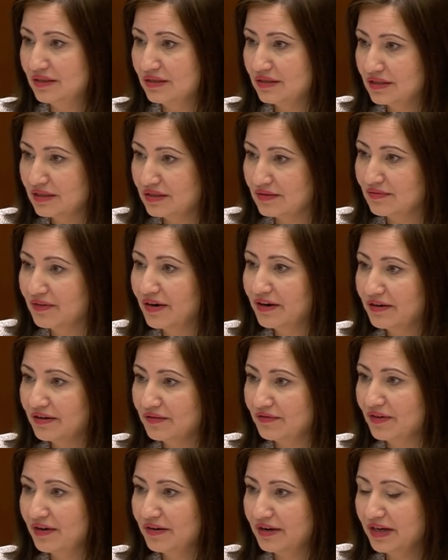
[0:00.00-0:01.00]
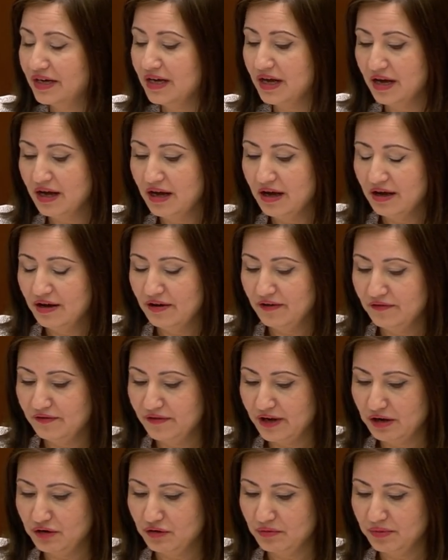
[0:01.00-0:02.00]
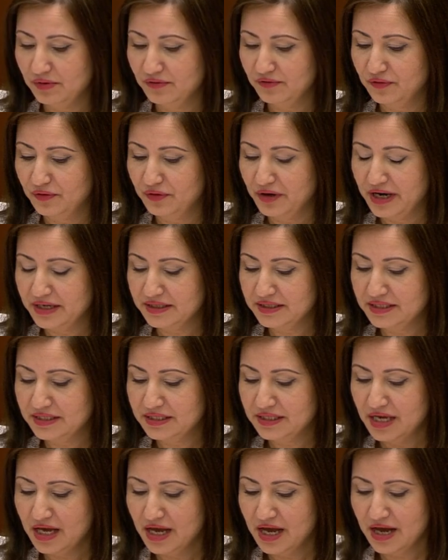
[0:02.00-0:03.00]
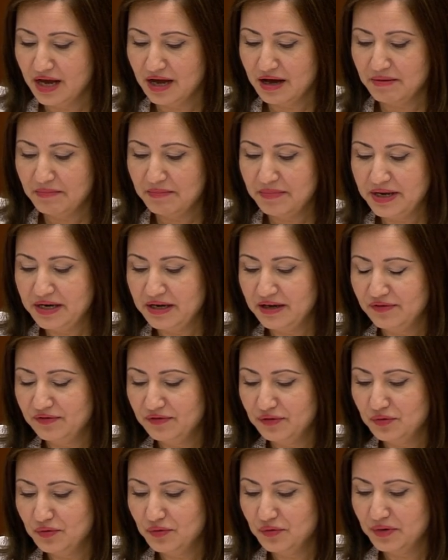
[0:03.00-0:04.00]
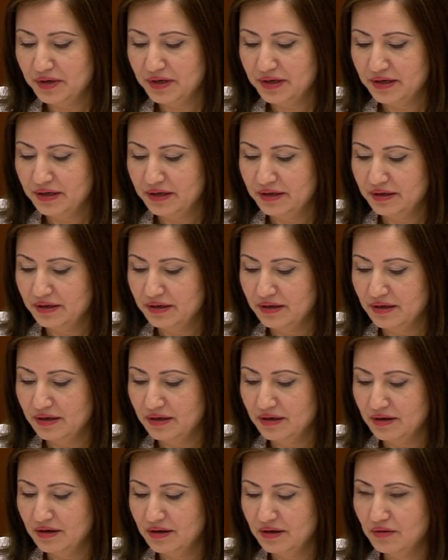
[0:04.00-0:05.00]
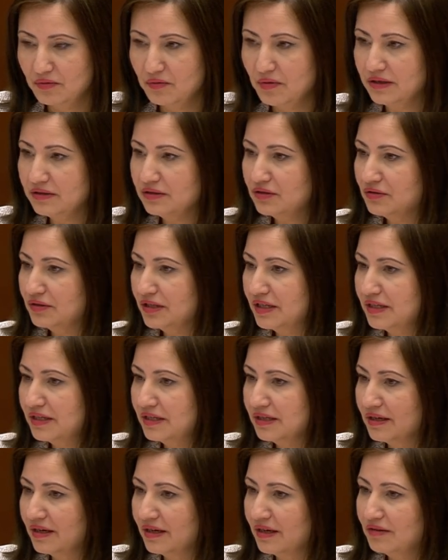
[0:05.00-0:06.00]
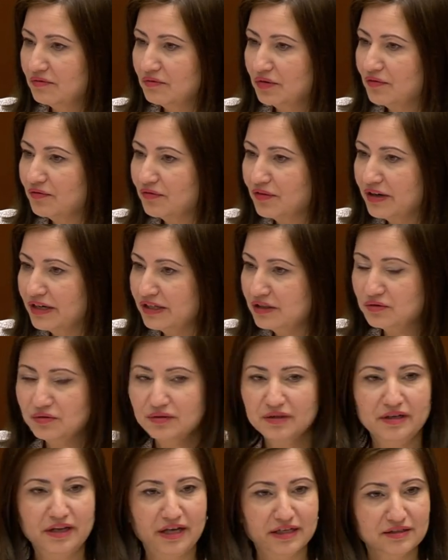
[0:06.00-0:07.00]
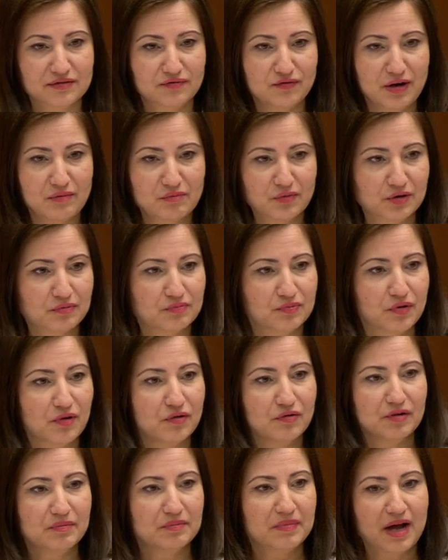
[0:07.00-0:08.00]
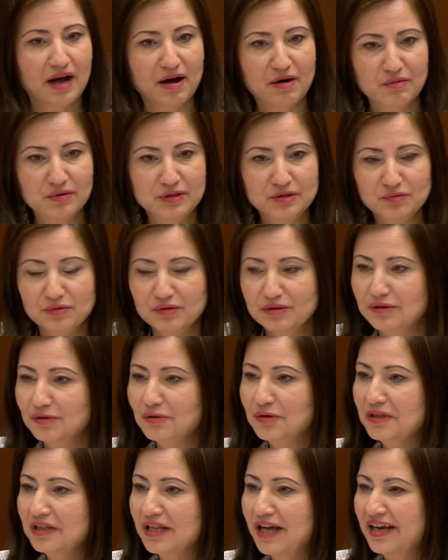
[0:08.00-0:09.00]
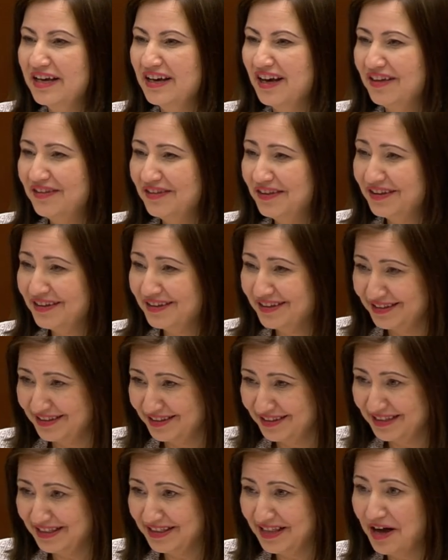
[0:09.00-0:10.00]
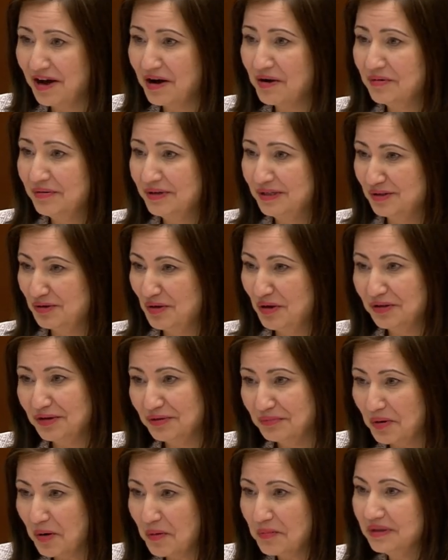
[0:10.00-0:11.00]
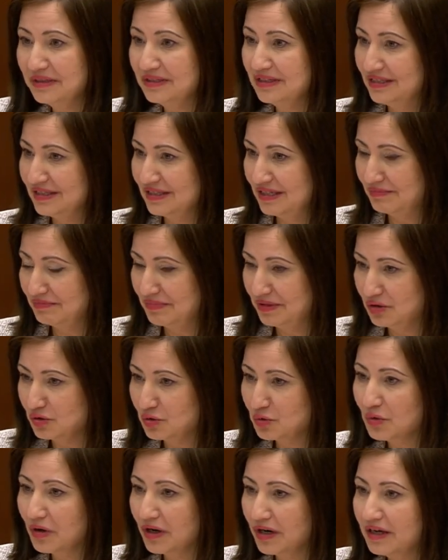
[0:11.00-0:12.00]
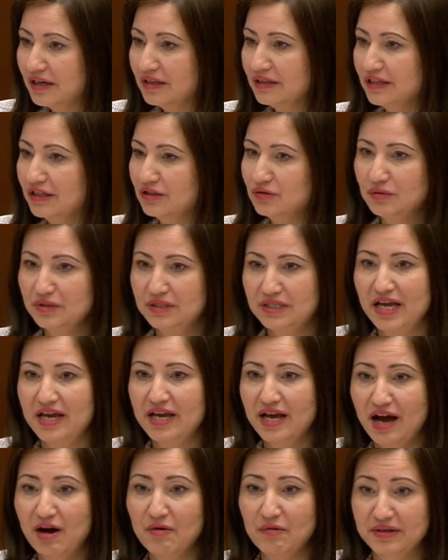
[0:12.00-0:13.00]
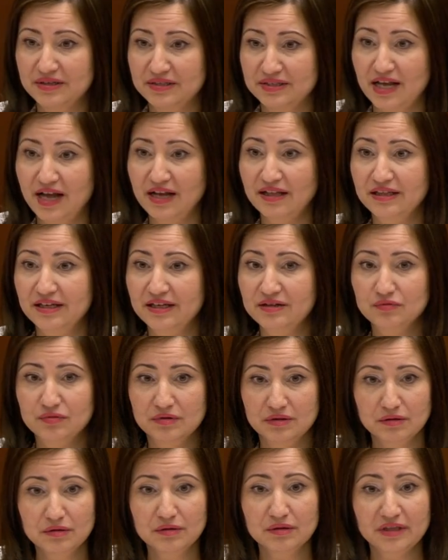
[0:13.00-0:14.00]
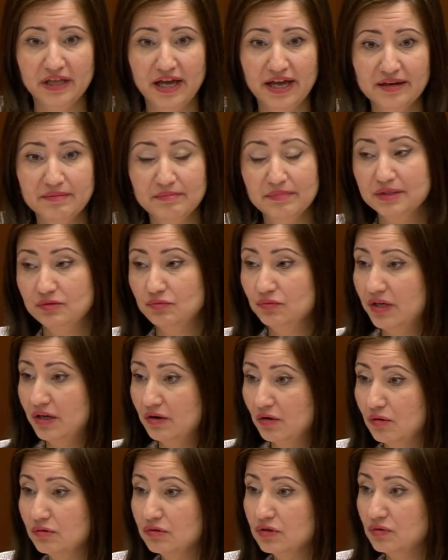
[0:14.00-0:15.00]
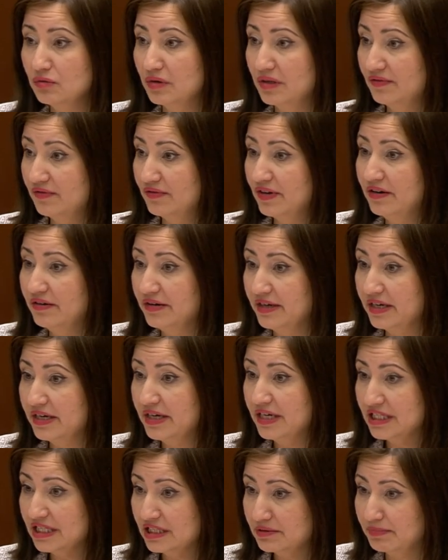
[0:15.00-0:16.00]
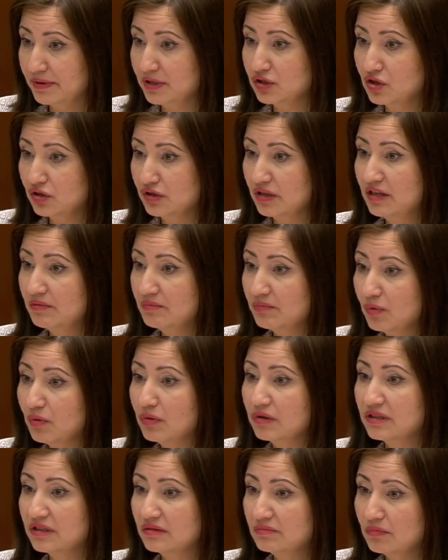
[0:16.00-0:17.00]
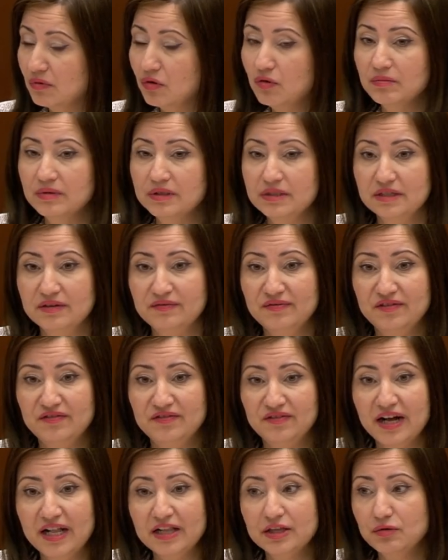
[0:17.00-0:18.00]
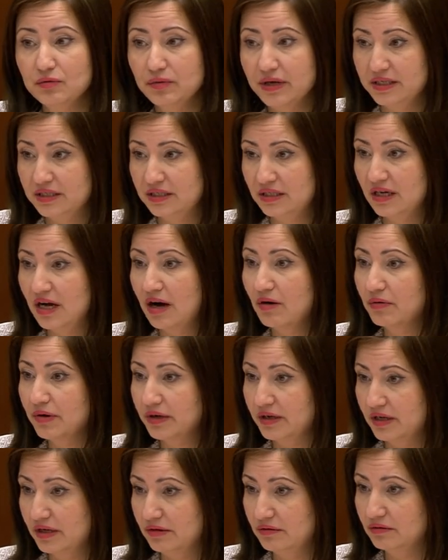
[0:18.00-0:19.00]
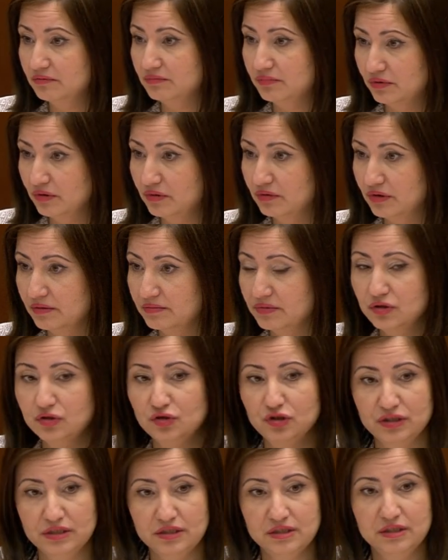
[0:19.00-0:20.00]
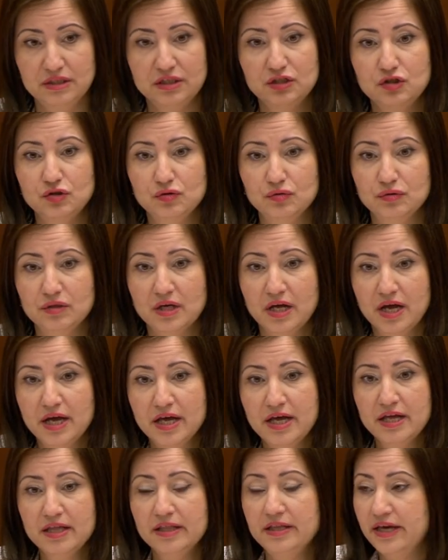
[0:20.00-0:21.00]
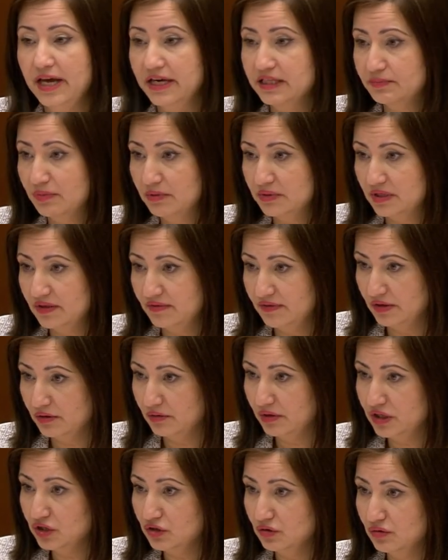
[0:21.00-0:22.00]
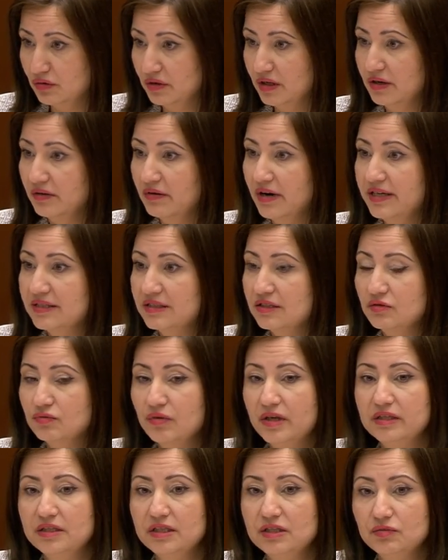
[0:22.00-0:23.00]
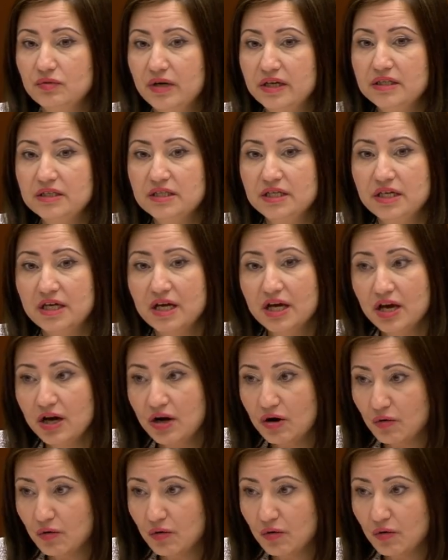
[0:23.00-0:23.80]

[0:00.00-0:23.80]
This is very, very valuable for us. Many of you were wondering and referring to the next framework program, how it would look like. I think now is not the moment. It's a bit too early to say how exactly it would look like, but we are also at a very special and important moment of evaluating our current programs. Just issued the ex post evaluation Horizon 2020.